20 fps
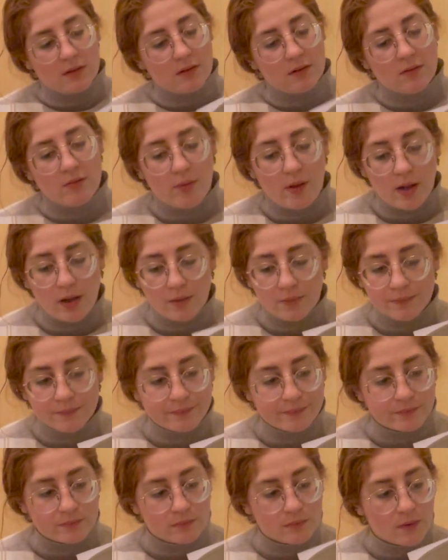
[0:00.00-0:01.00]
oh wow.
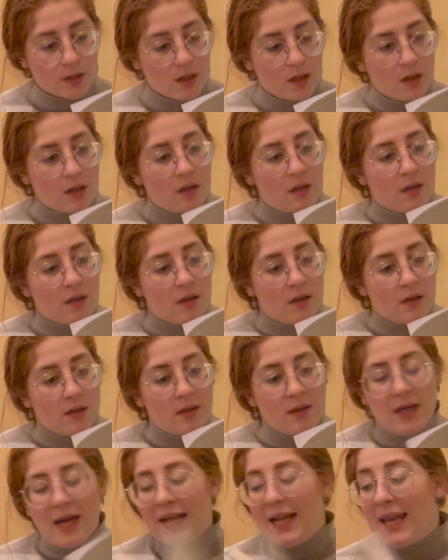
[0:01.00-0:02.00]

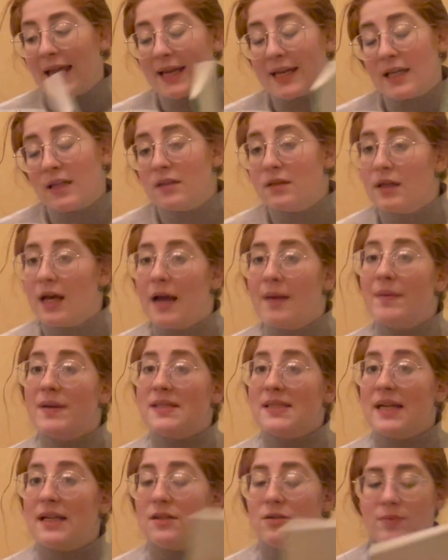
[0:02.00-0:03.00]
I like it. I'm
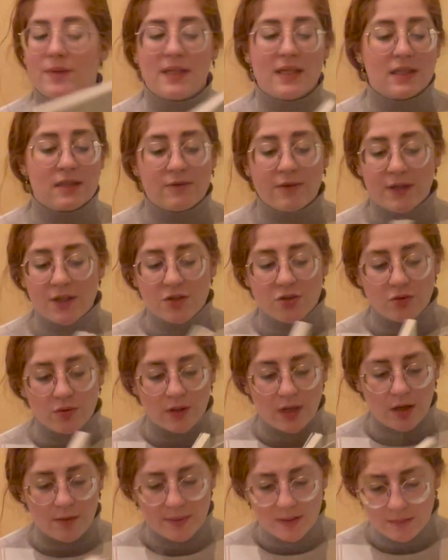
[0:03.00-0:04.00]
excited to read it. It's very
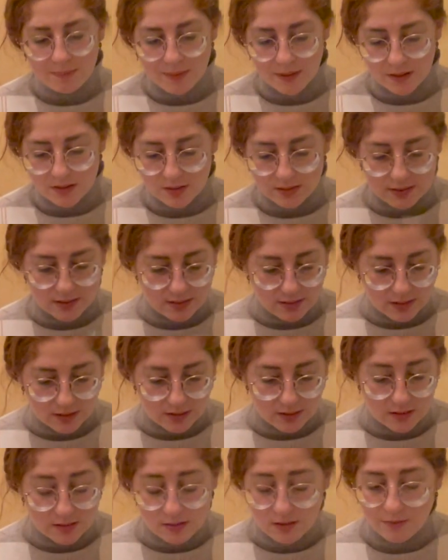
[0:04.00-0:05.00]
short. How many pages is it?
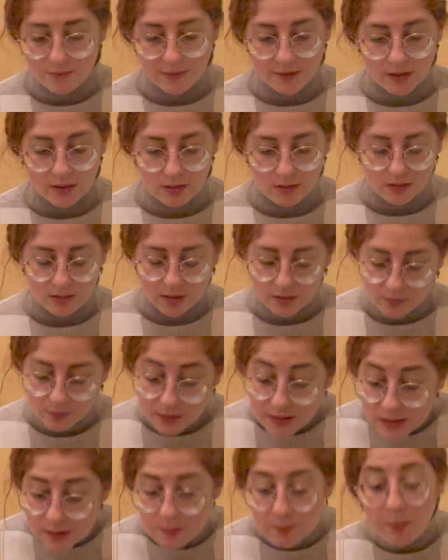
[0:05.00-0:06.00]
It's not very long. I don't
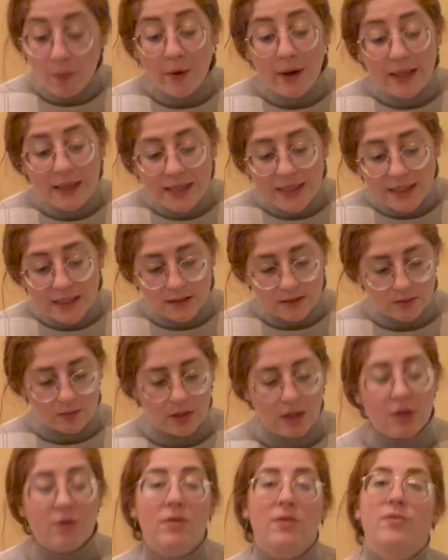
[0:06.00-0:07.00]
want to spoil it.
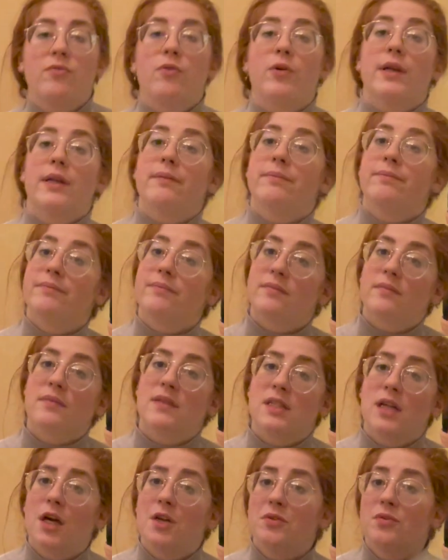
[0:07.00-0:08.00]
140.
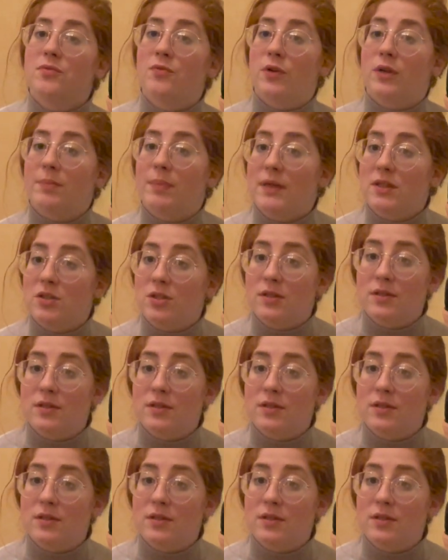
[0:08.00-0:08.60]
It's 140 pages,